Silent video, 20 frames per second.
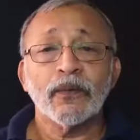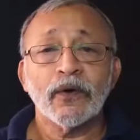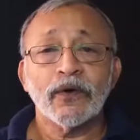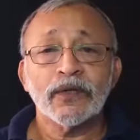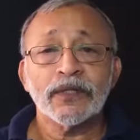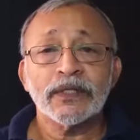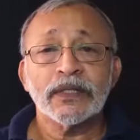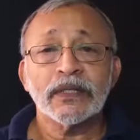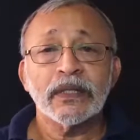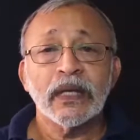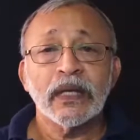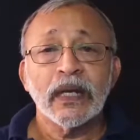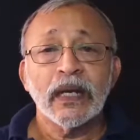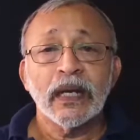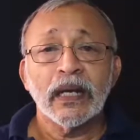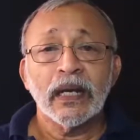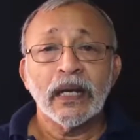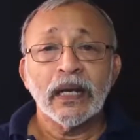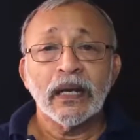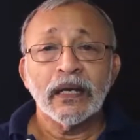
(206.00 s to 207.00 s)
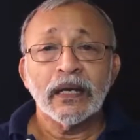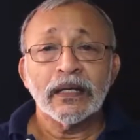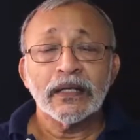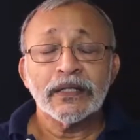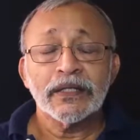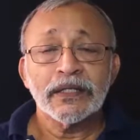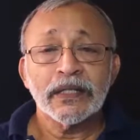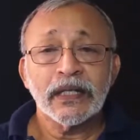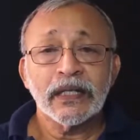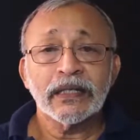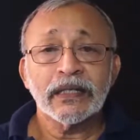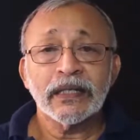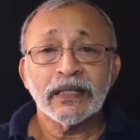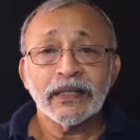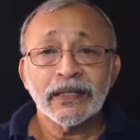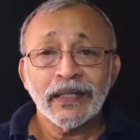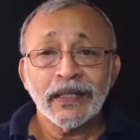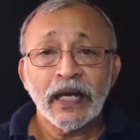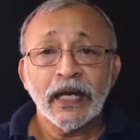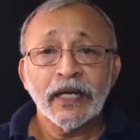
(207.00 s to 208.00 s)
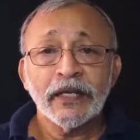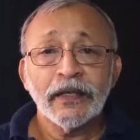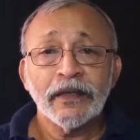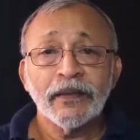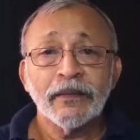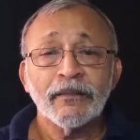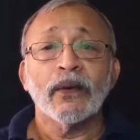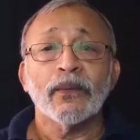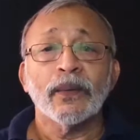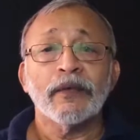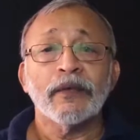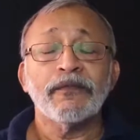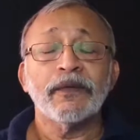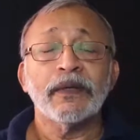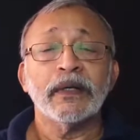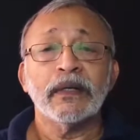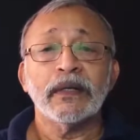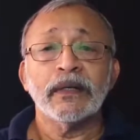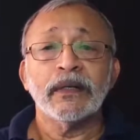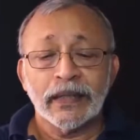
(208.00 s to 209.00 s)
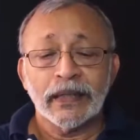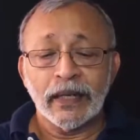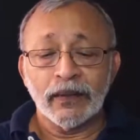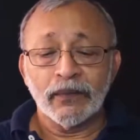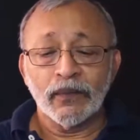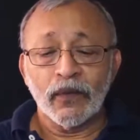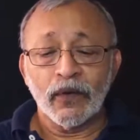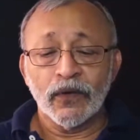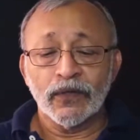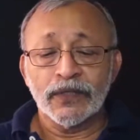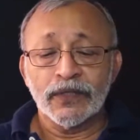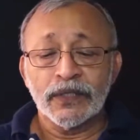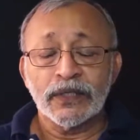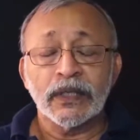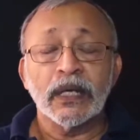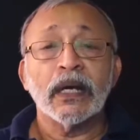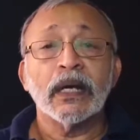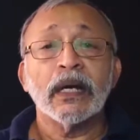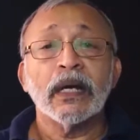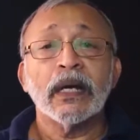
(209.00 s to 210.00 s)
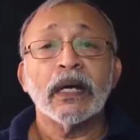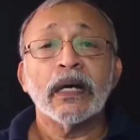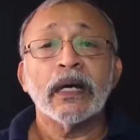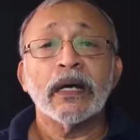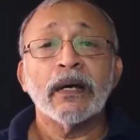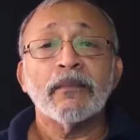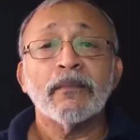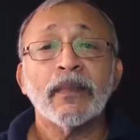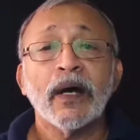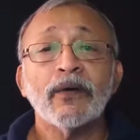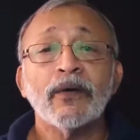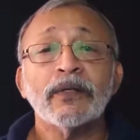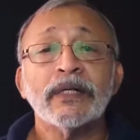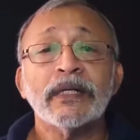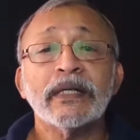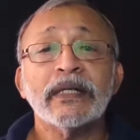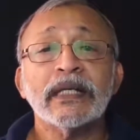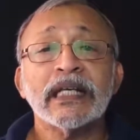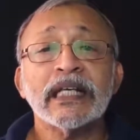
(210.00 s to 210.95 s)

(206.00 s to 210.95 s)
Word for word: was a silicon die wafer that was uh, mounted